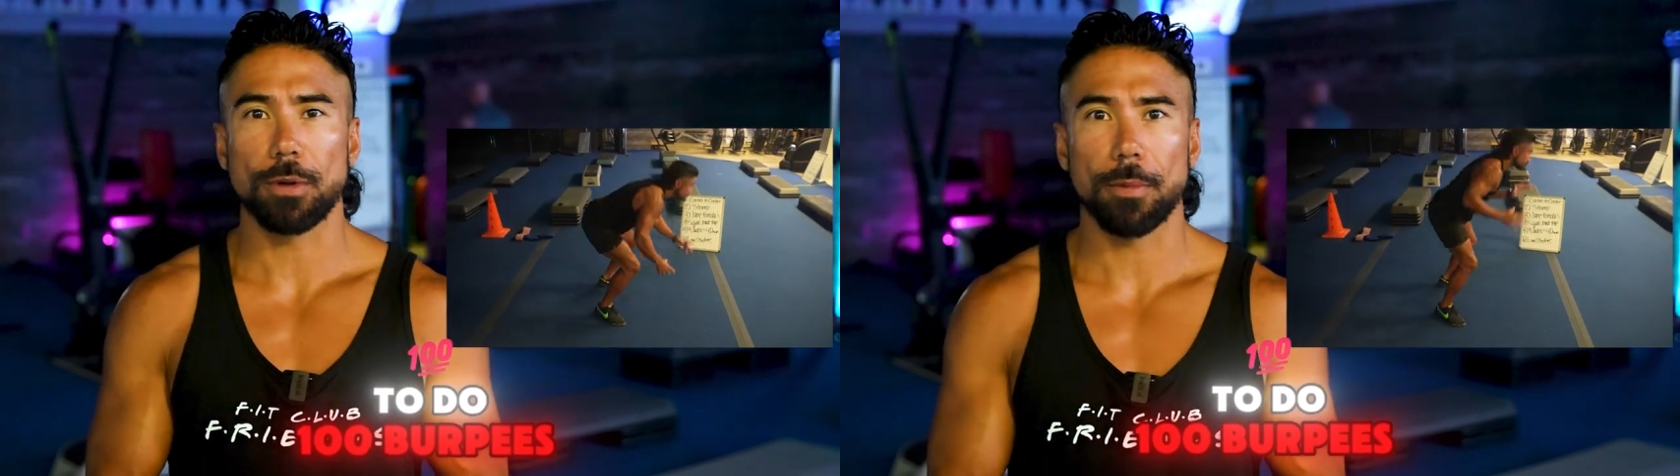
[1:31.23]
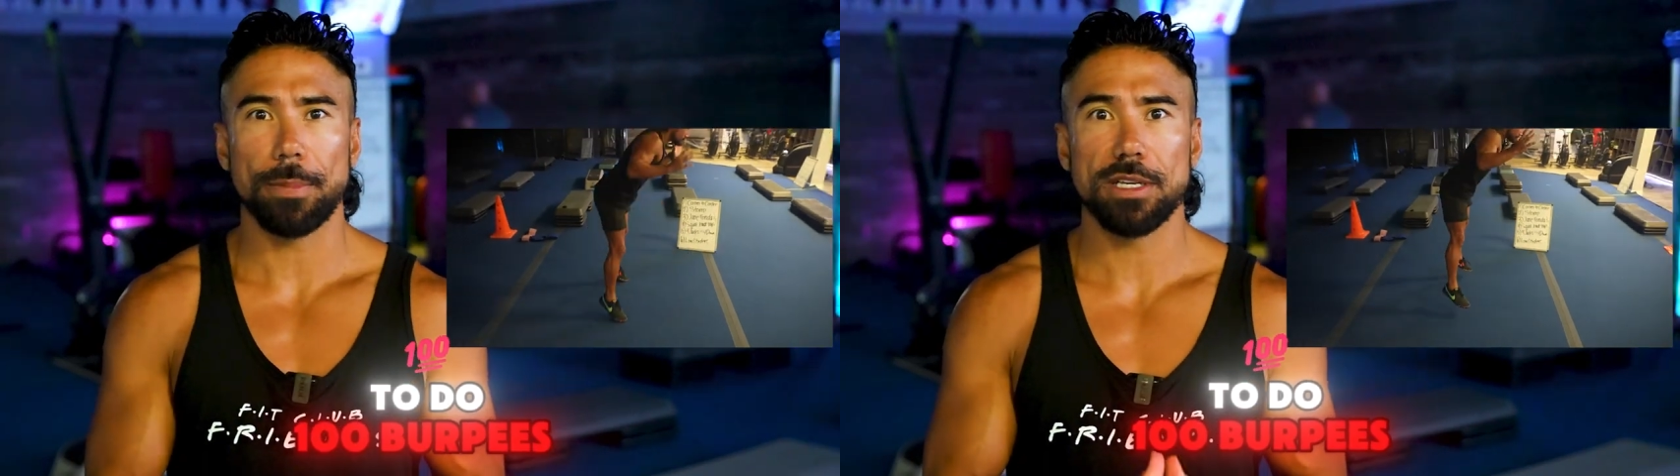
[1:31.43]

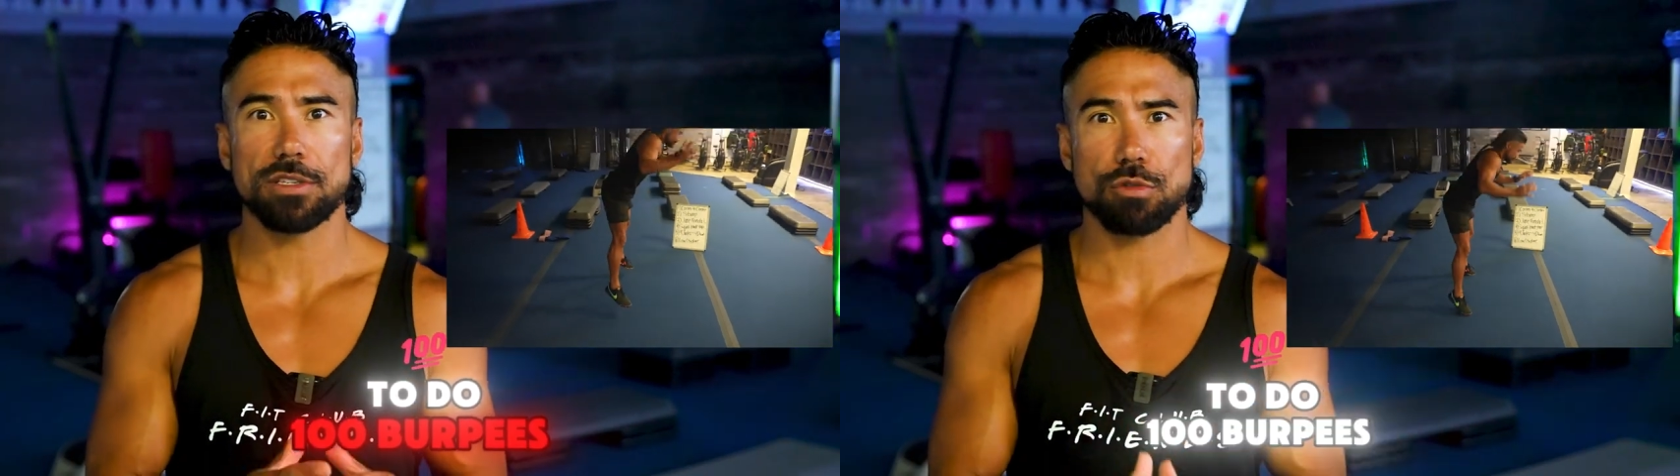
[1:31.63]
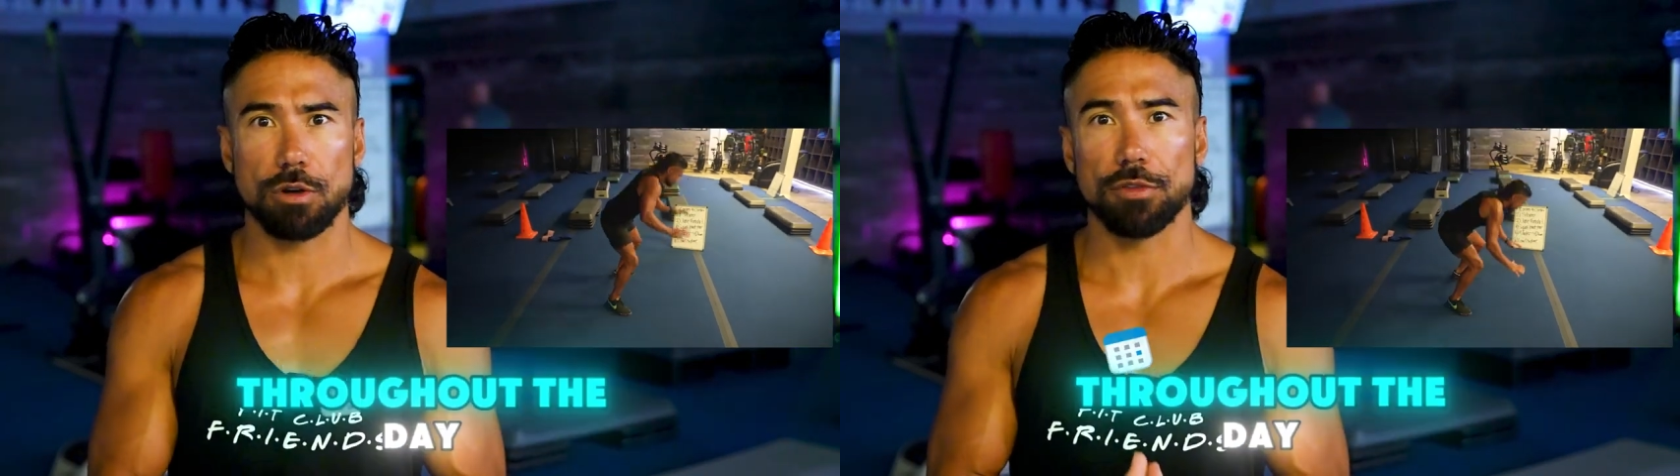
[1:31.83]

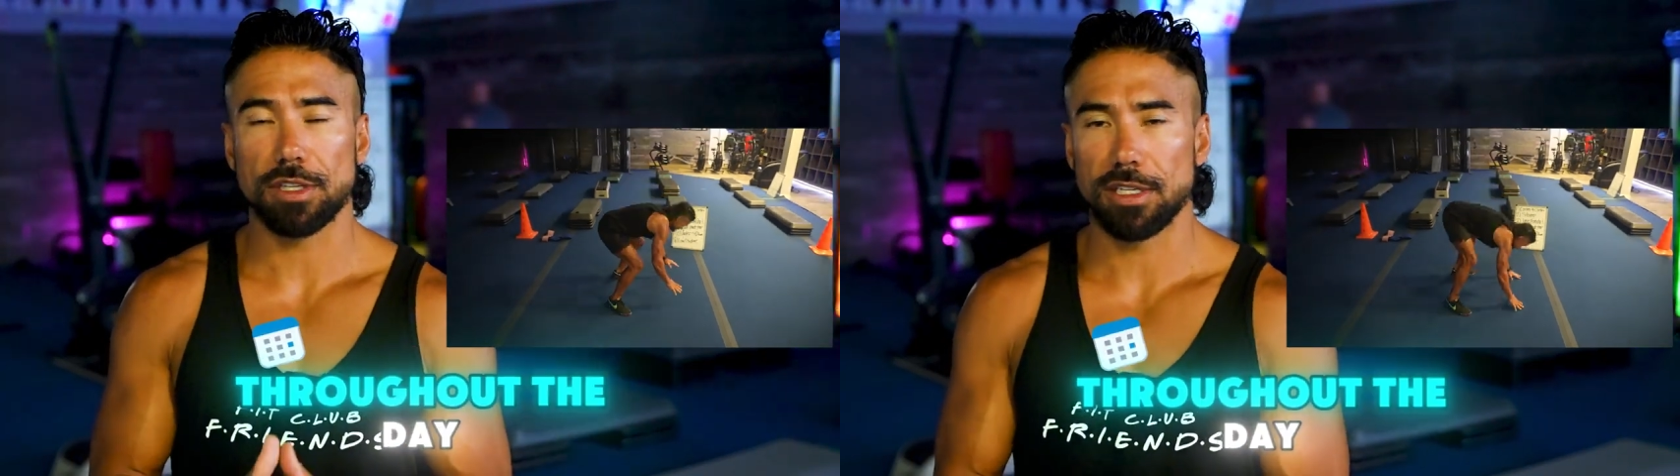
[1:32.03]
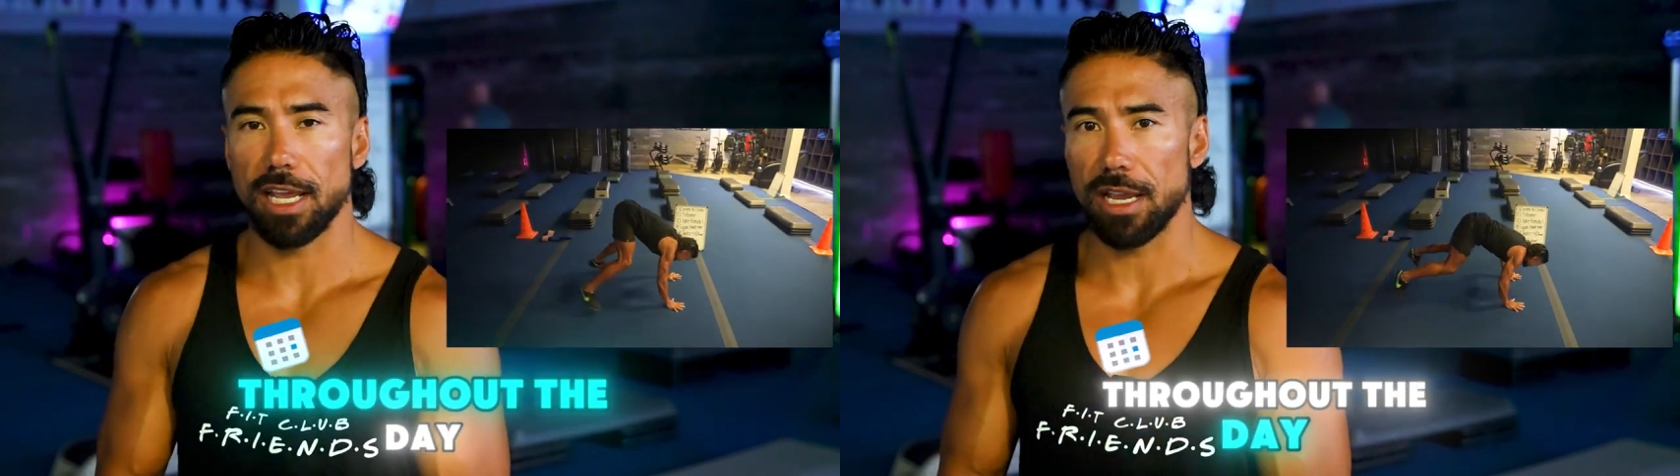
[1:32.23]
burpees throughout
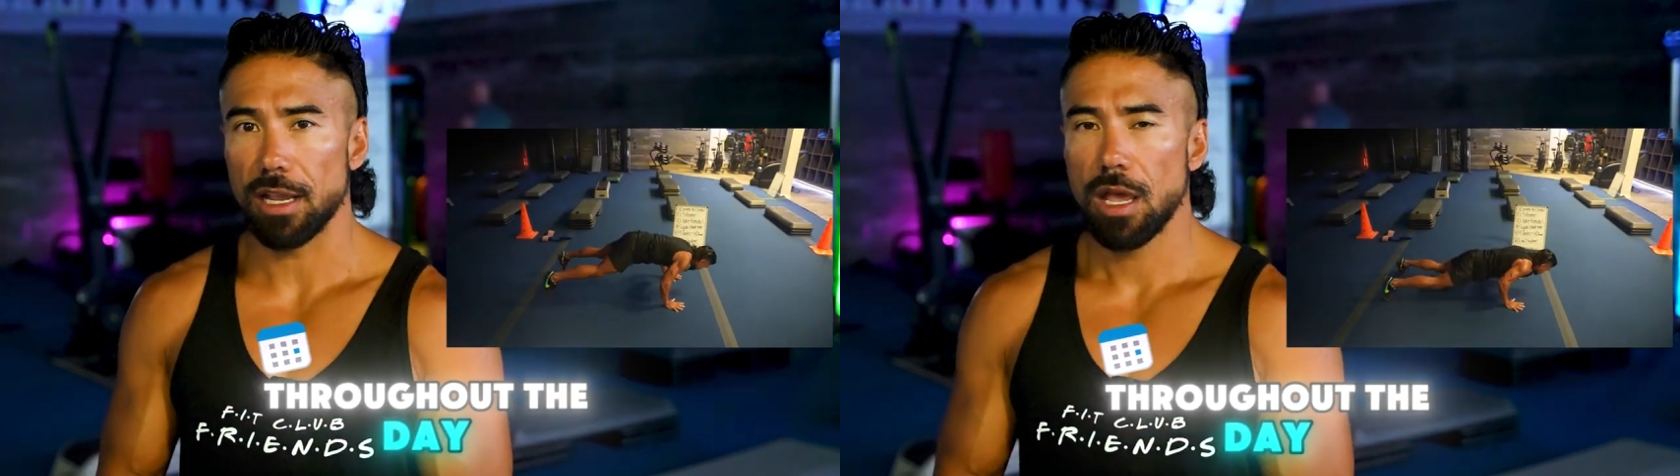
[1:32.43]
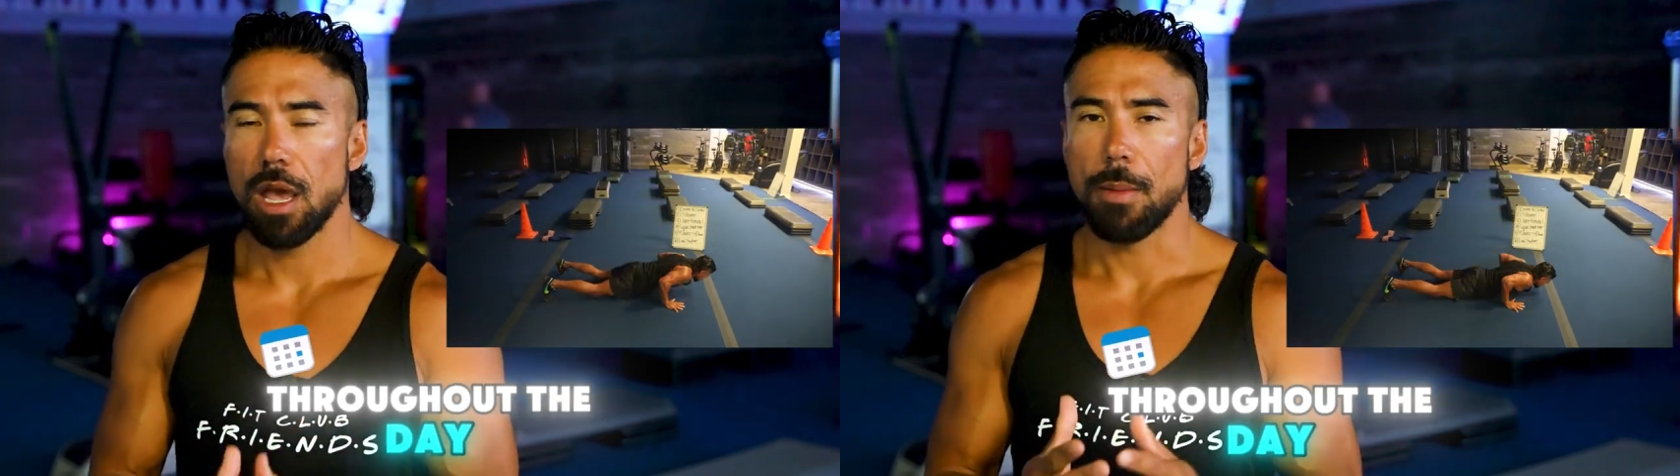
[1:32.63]
the day.
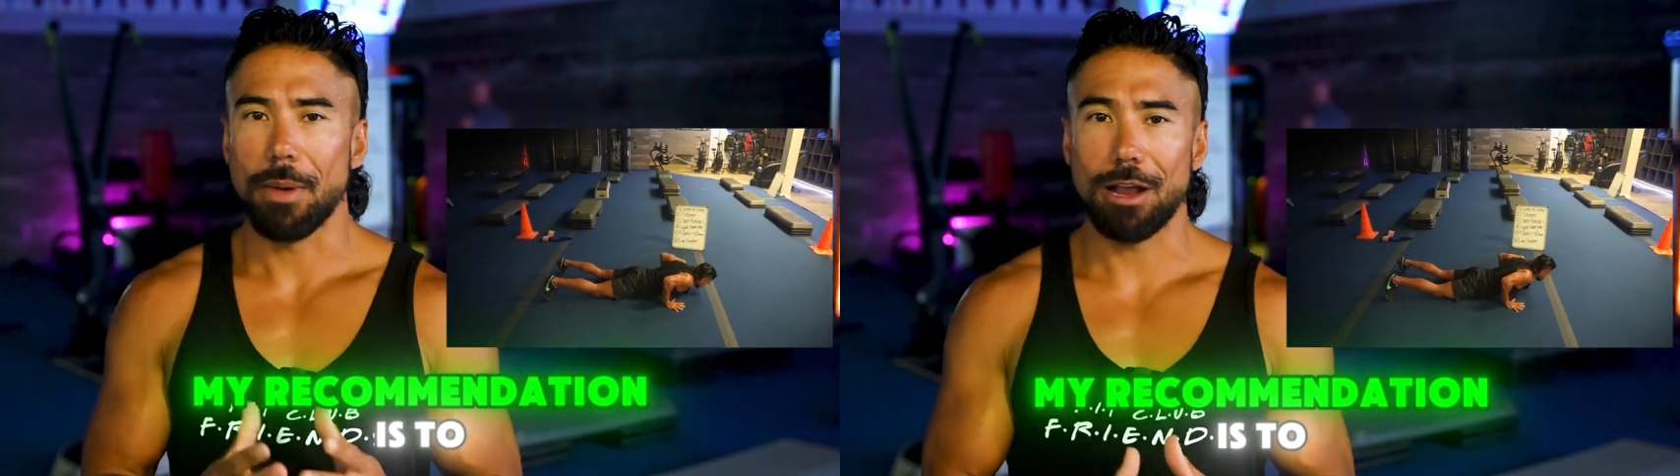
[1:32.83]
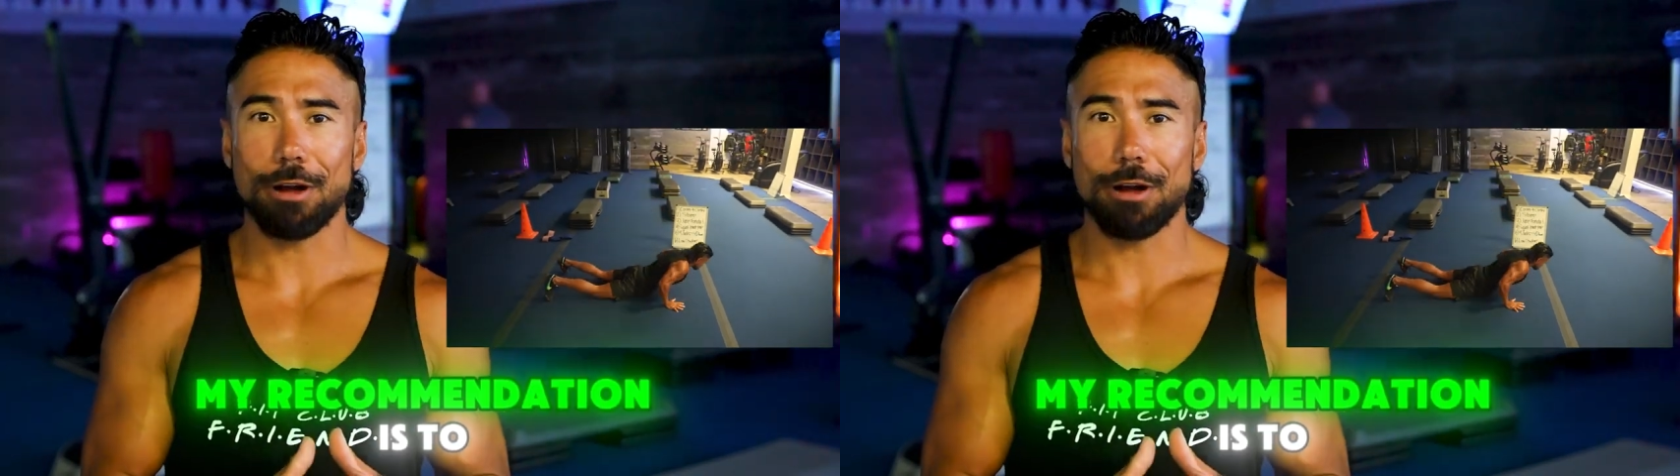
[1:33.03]
My